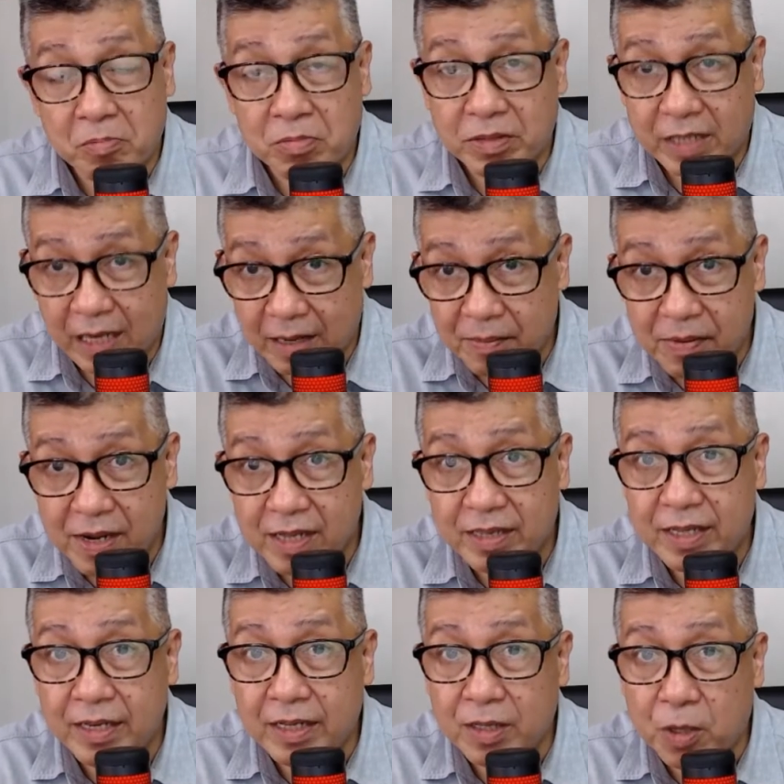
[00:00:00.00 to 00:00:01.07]

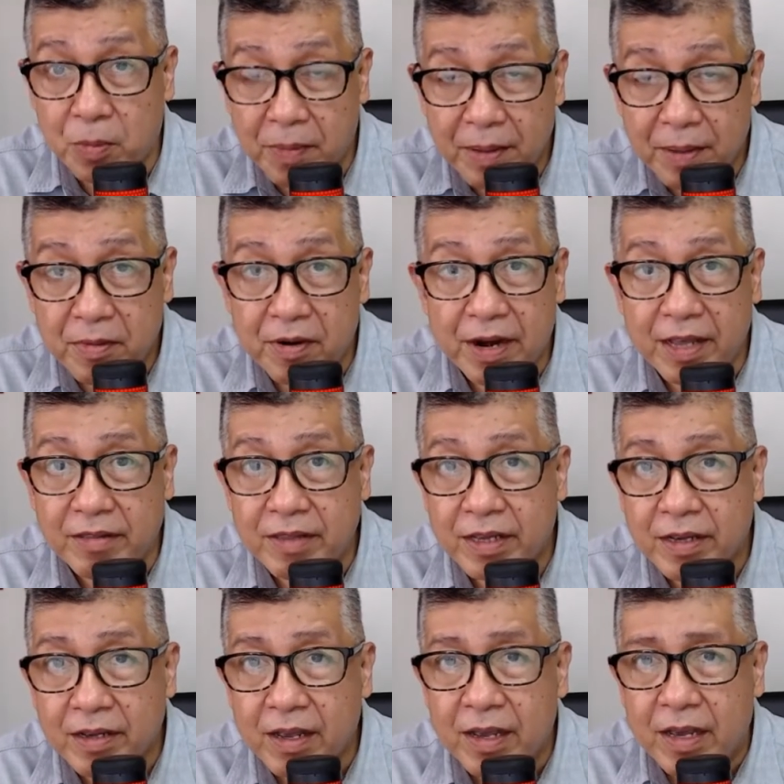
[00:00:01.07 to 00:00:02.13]
celebrating and
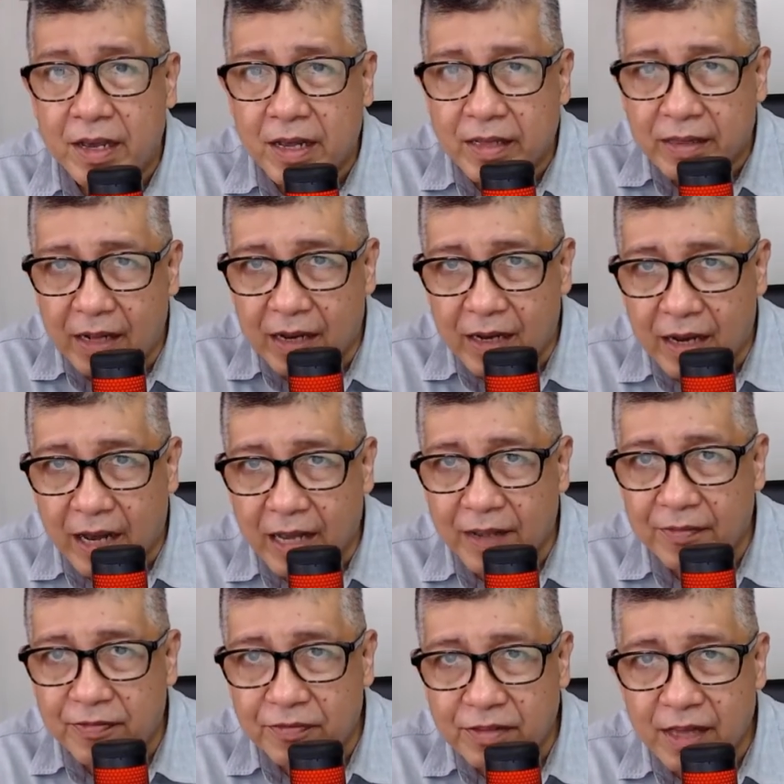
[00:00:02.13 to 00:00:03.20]
commemorating the
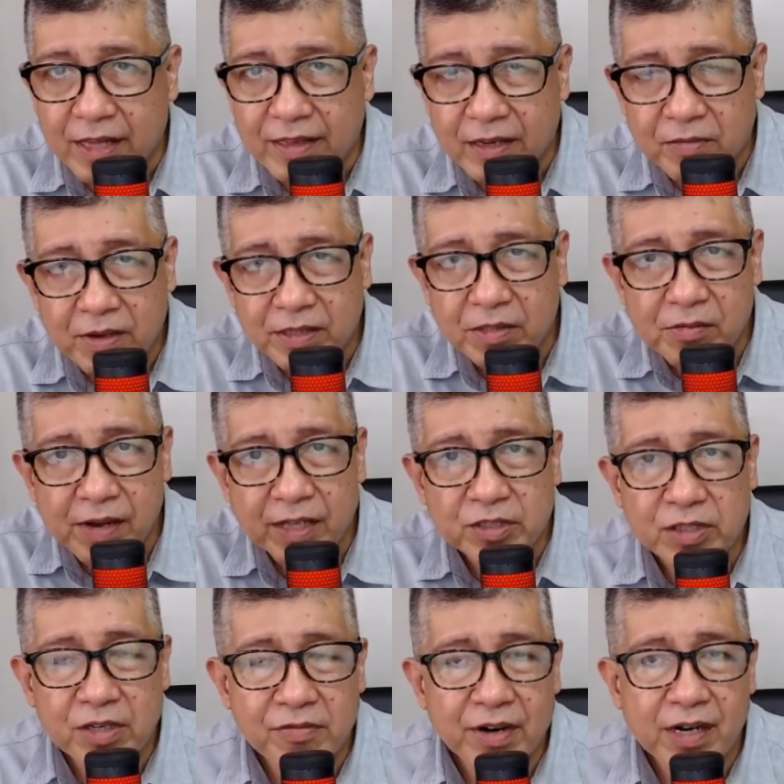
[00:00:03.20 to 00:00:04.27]
life, death, and
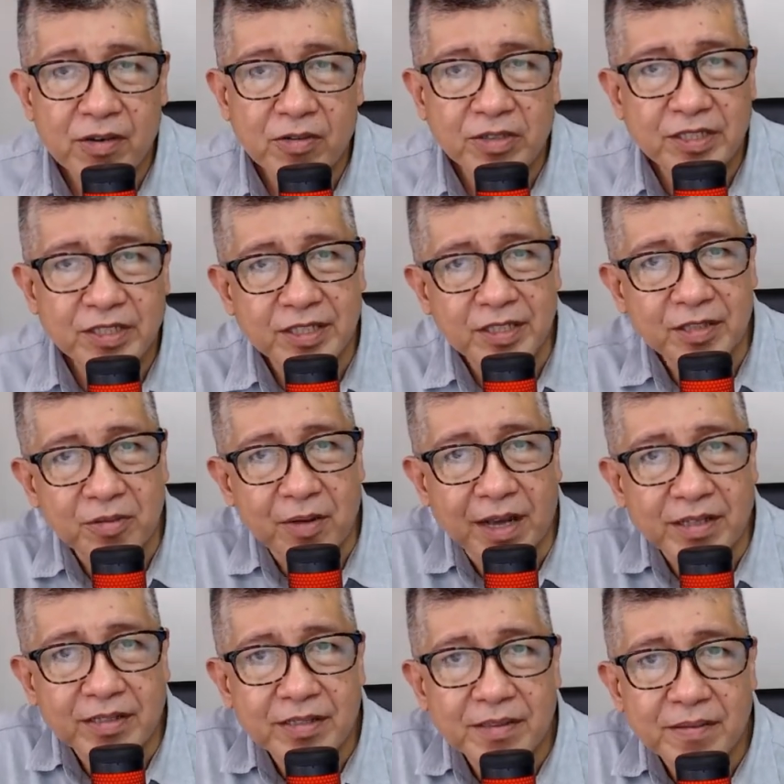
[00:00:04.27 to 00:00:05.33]
resurrection of our Lord Jesus Christ.